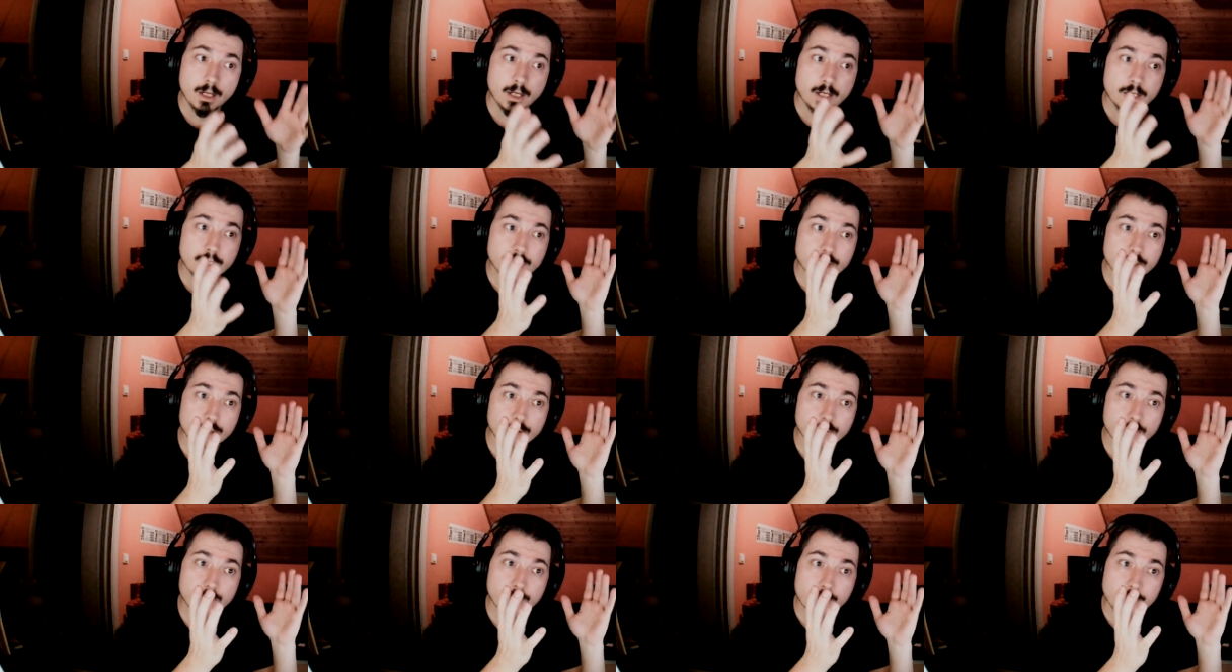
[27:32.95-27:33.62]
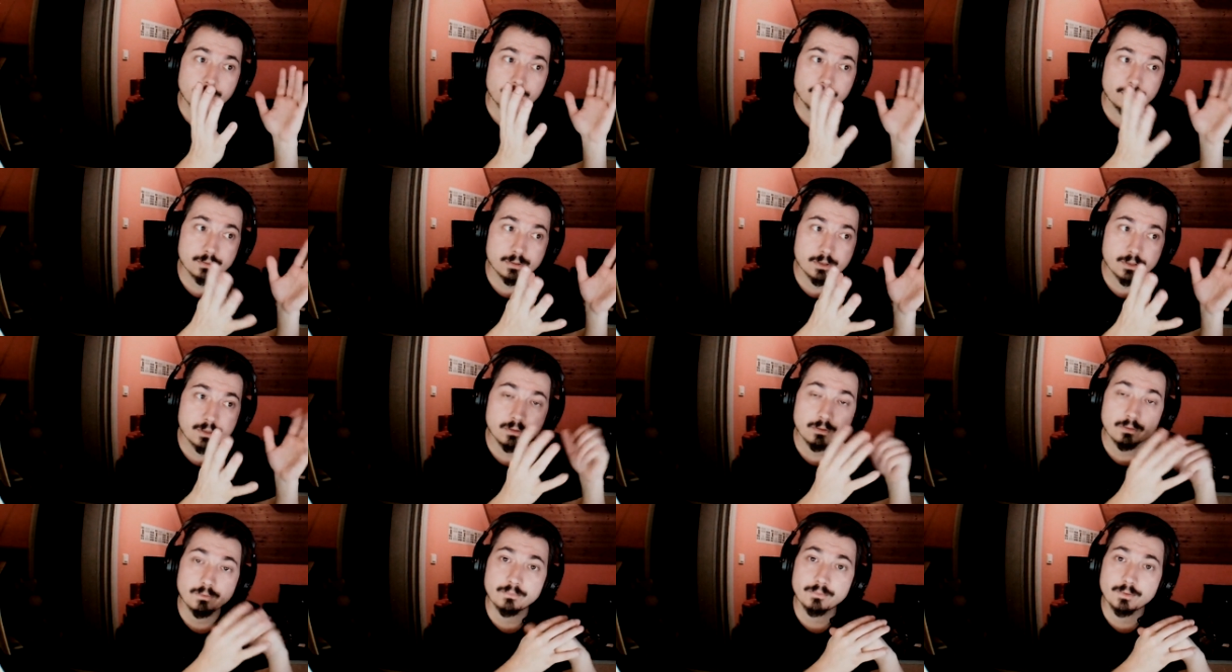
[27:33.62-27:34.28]
So you
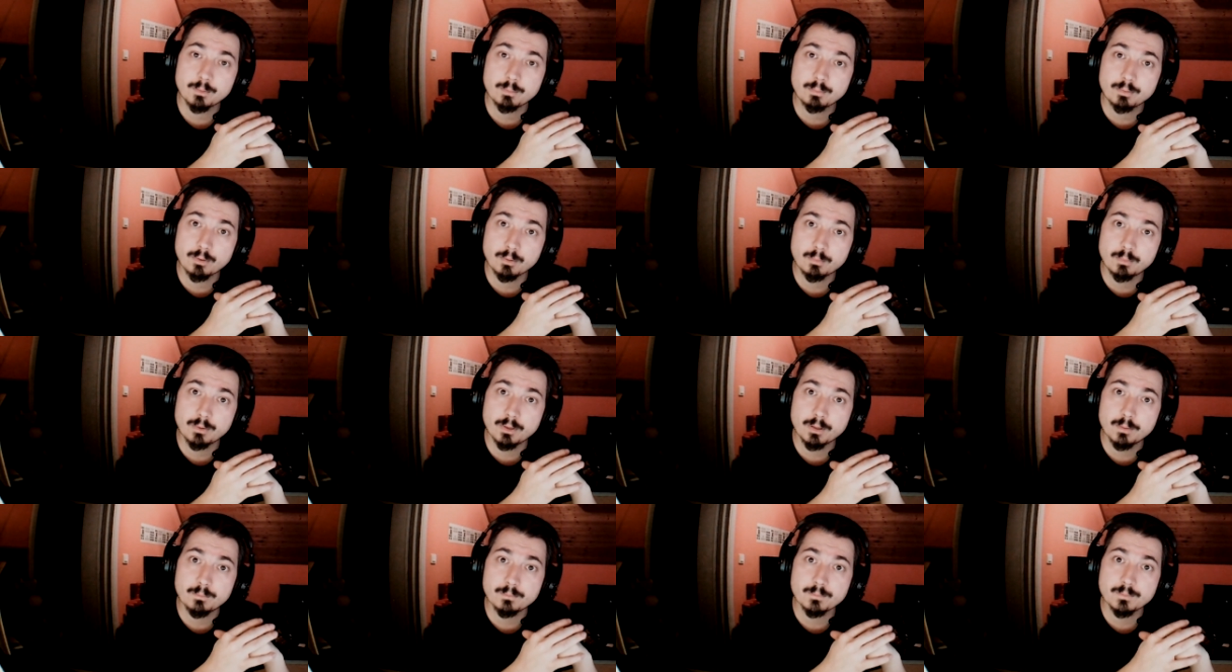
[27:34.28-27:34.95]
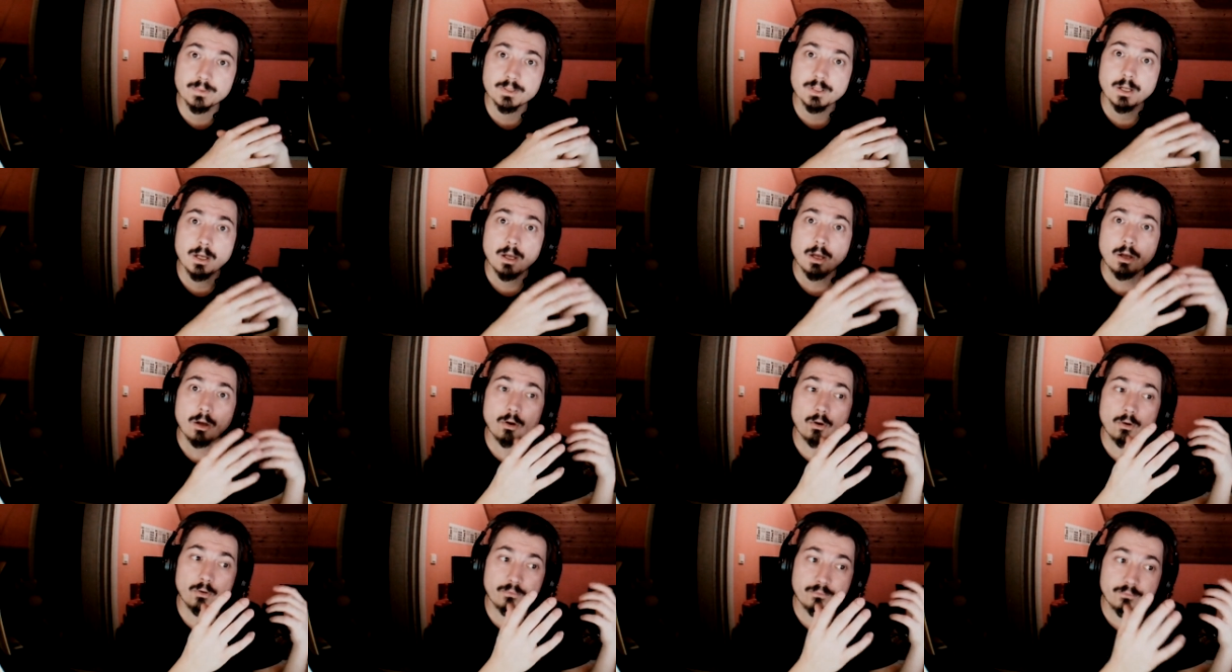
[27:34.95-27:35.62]
solve the problems
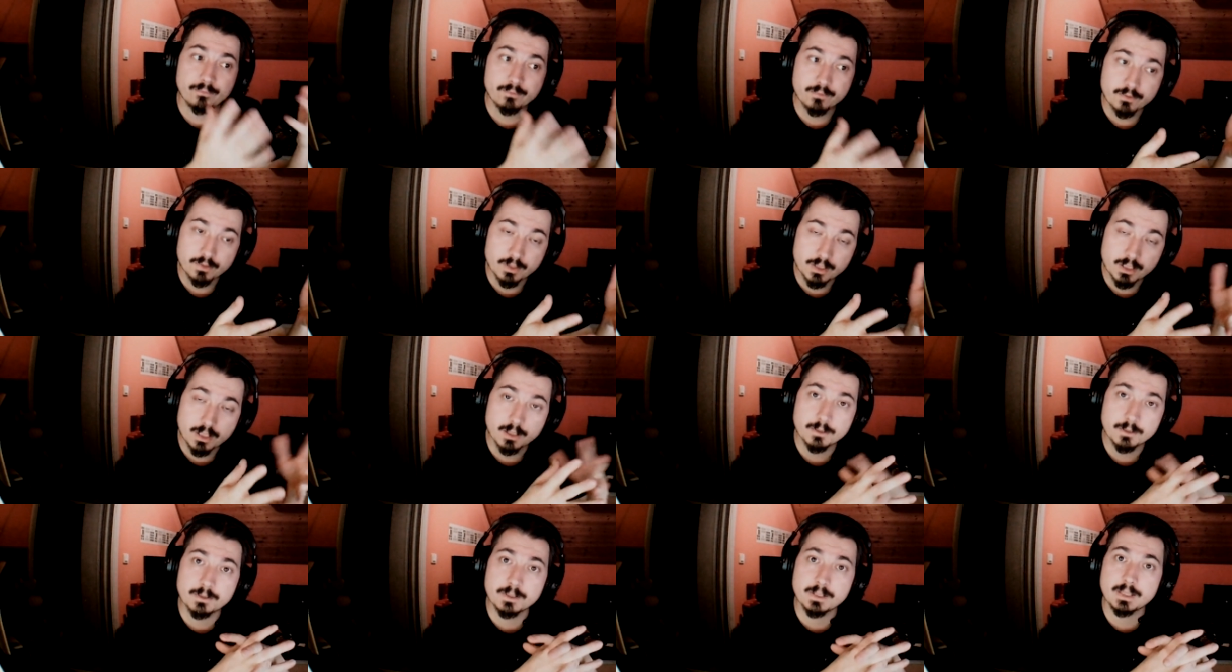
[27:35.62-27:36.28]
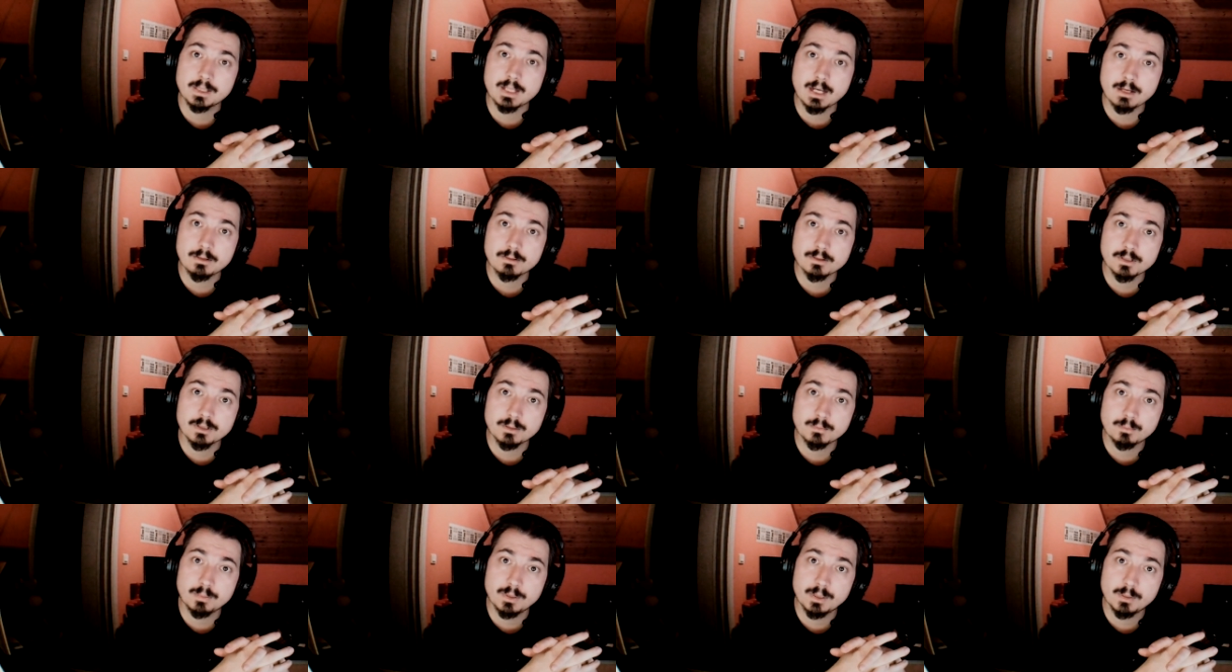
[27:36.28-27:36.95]
of
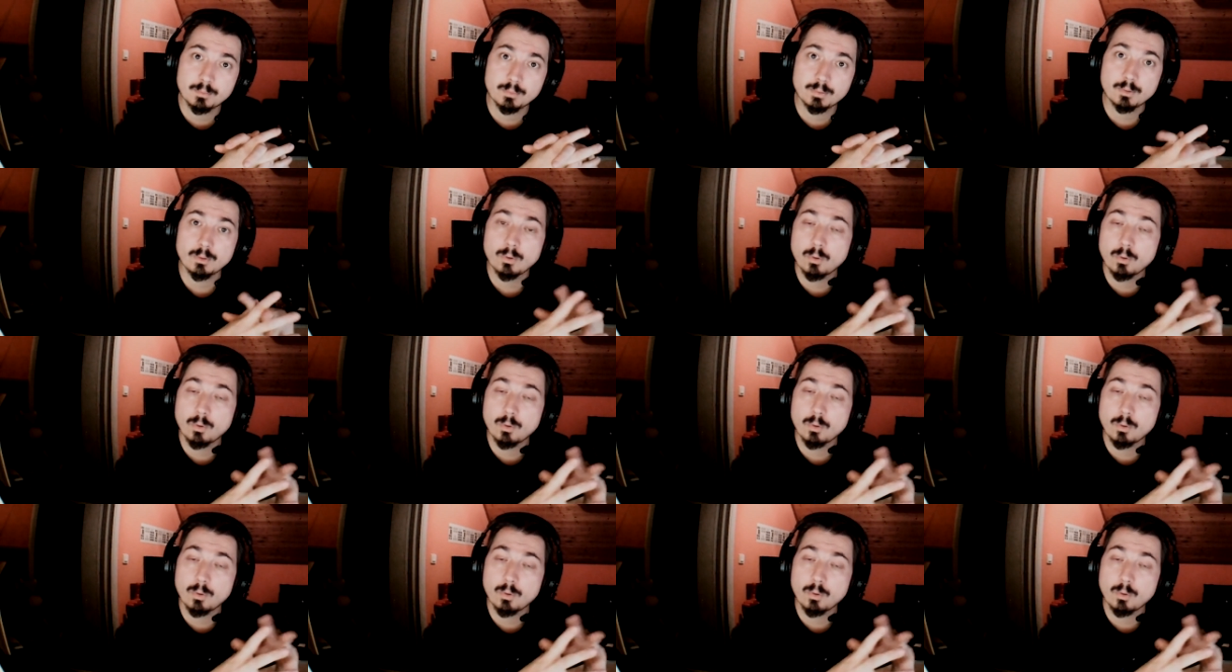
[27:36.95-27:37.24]
300,000 people,